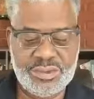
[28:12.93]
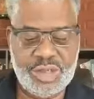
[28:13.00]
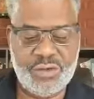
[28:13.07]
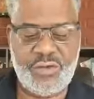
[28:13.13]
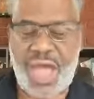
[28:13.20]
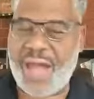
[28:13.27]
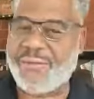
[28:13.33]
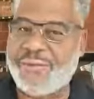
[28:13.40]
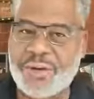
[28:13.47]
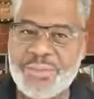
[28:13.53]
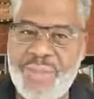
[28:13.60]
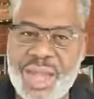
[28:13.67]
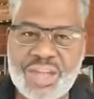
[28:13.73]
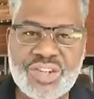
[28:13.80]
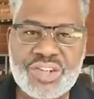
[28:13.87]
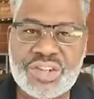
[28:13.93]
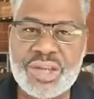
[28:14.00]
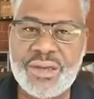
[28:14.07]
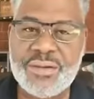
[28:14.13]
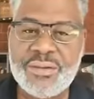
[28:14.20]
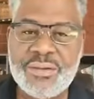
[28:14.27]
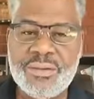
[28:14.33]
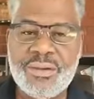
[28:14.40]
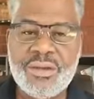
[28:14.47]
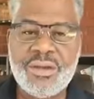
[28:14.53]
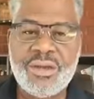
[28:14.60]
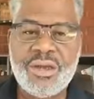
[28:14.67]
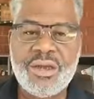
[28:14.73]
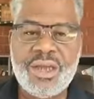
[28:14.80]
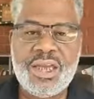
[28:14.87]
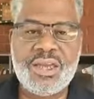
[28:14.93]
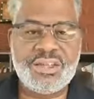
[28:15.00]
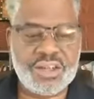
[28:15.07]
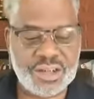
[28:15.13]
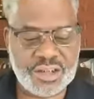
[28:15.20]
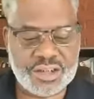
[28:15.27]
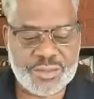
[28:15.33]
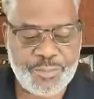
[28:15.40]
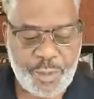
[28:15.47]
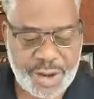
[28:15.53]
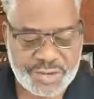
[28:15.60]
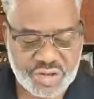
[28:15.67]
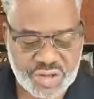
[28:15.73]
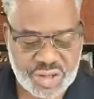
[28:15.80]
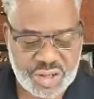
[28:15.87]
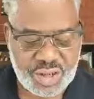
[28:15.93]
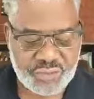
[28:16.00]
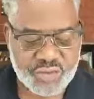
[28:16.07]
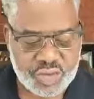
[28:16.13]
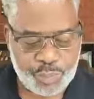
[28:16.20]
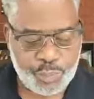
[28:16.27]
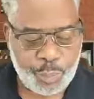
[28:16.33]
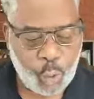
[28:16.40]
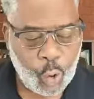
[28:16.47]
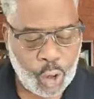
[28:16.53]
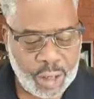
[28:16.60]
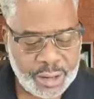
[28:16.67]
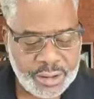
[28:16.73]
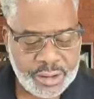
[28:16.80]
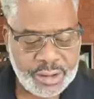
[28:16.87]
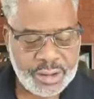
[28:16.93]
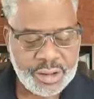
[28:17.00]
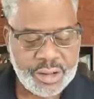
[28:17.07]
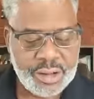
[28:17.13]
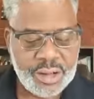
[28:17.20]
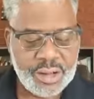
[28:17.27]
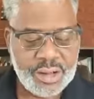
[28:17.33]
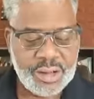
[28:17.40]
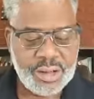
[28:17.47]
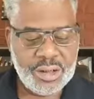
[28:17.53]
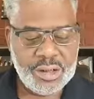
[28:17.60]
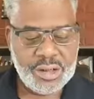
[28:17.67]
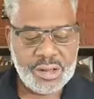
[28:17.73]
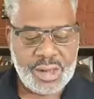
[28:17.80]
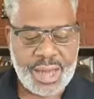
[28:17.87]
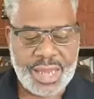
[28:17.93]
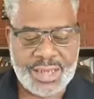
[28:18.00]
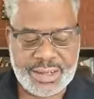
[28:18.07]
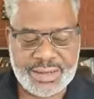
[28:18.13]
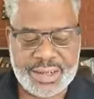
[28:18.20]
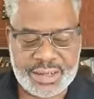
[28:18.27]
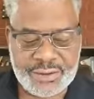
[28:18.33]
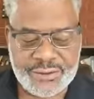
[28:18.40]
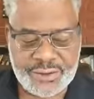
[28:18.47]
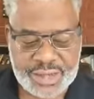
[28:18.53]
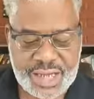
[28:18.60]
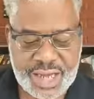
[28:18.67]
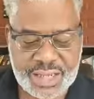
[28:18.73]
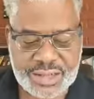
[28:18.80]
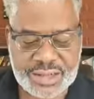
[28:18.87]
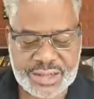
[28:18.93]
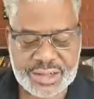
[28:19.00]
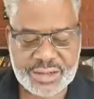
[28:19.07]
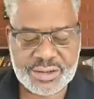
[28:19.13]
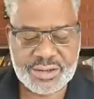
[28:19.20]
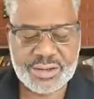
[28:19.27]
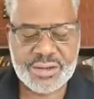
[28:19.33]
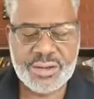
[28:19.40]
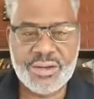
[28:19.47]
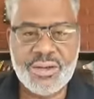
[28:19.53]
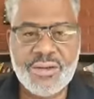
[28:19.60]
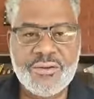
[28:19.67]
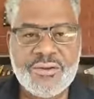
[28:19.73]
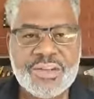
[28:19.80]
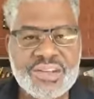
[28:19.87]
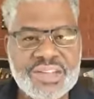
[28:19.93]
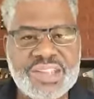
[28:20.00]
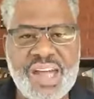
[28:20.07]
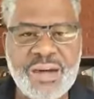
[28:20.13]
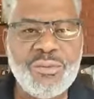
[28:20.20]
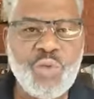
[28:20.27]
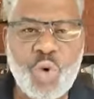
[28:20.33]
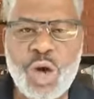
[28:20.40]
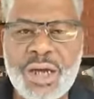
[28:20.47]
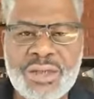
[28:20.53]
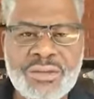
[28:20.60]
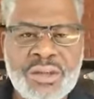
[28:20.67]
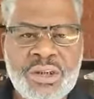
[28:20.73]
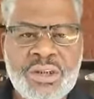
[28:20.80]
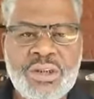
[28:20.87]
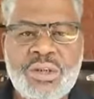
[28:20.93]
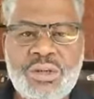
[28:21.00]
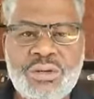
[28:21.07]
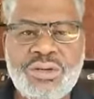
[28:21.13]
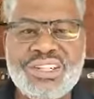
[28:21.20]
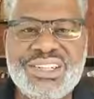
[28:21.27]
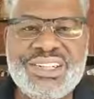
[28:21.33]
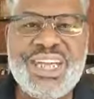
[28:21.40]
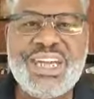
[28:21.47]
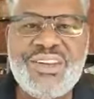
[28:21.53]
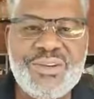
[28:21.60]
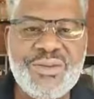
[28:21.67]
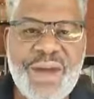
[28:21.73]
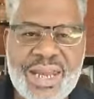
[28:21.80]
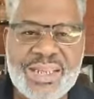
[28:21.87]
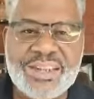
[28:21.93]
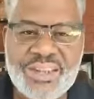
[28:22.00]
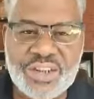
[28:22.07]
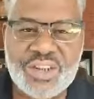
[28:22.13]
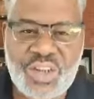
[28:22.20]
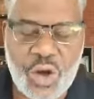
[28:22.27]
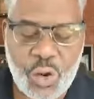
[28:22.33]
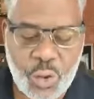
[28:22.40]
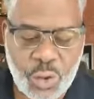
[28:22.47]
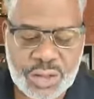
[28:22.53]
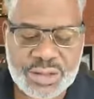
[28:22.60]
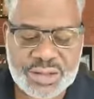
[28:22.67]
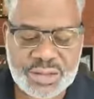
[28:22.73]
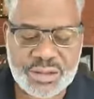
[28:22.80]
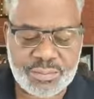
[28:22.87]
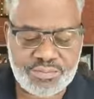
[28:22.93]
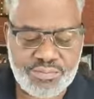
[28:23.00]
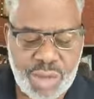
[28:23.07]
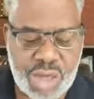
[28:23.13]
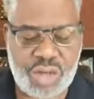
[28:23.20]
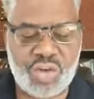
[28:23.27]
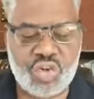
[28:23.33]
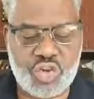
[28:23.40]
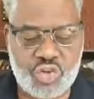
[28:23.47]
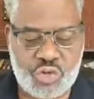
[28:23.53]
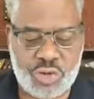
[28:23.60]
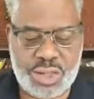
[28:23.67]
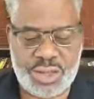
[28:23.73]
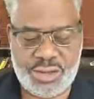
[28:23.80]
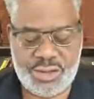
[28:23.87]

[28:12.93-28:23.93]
of affirmation. It's an expression of support and identification of someone who is getting ready to go into the ministry.